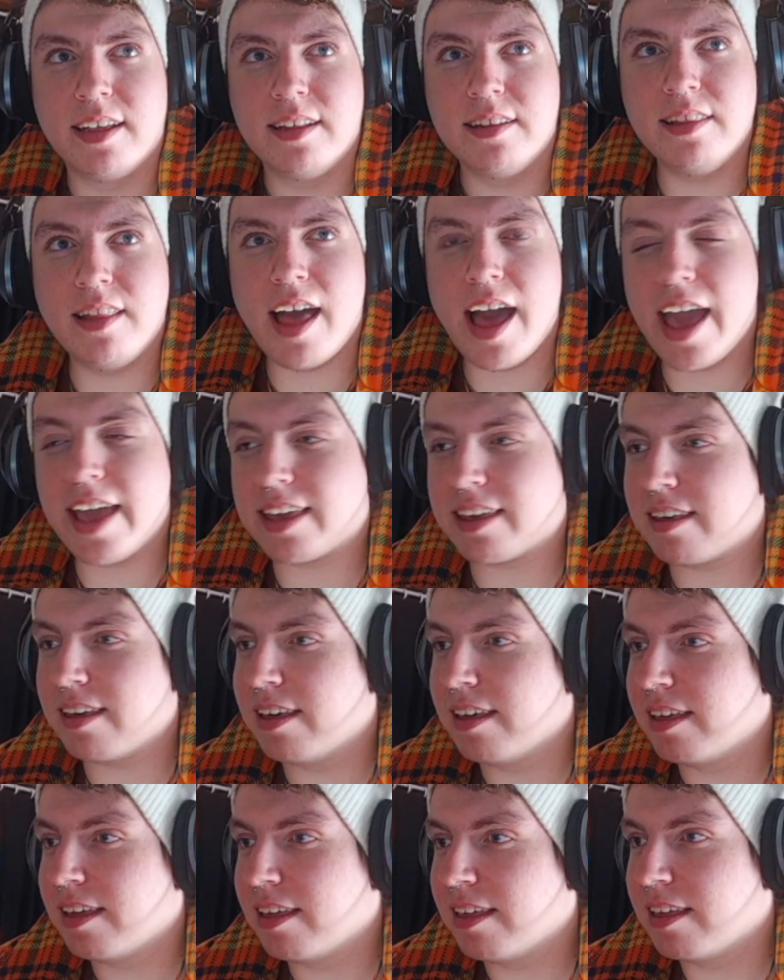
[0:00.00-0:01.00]
Like.
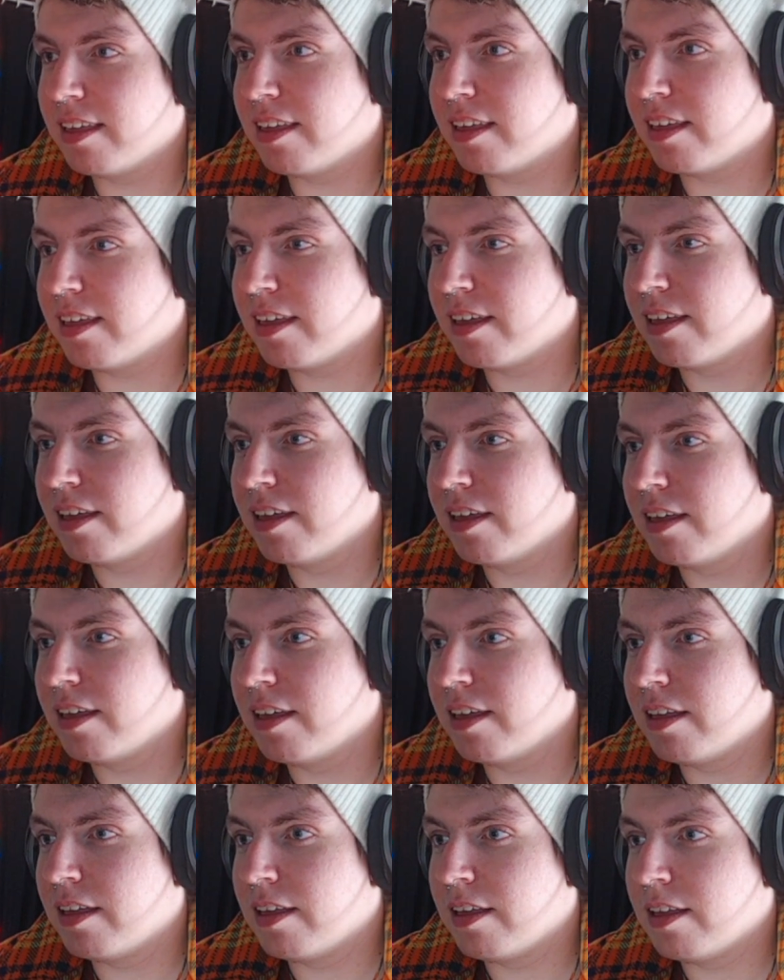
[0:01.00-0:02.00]
Proof, I
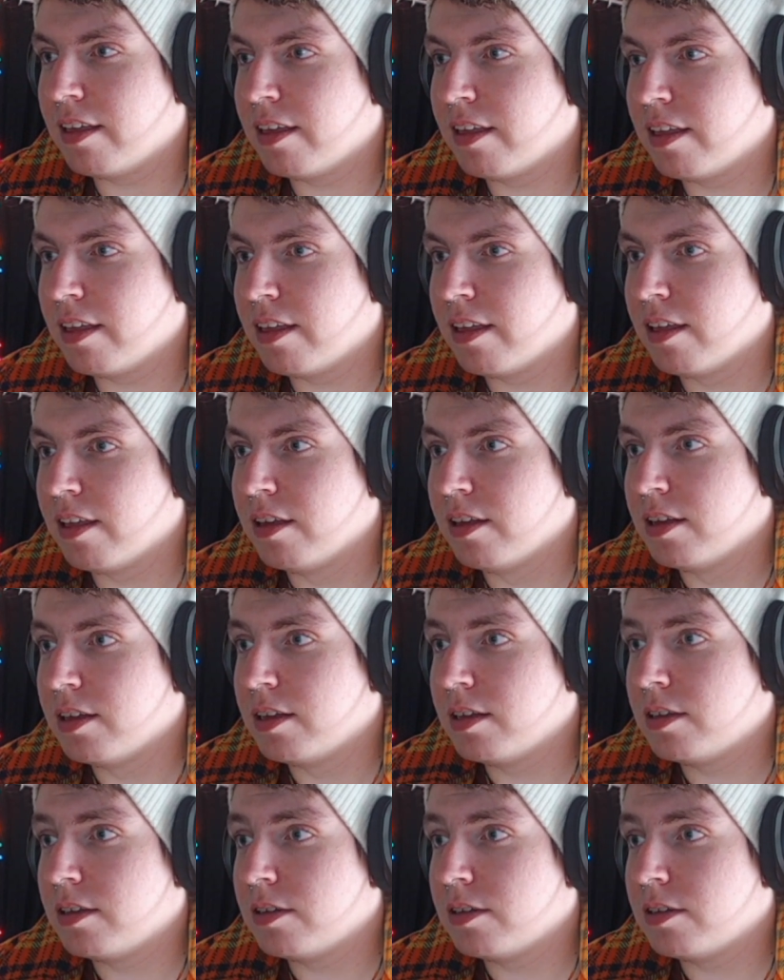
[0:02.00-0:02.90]
call him Thanos.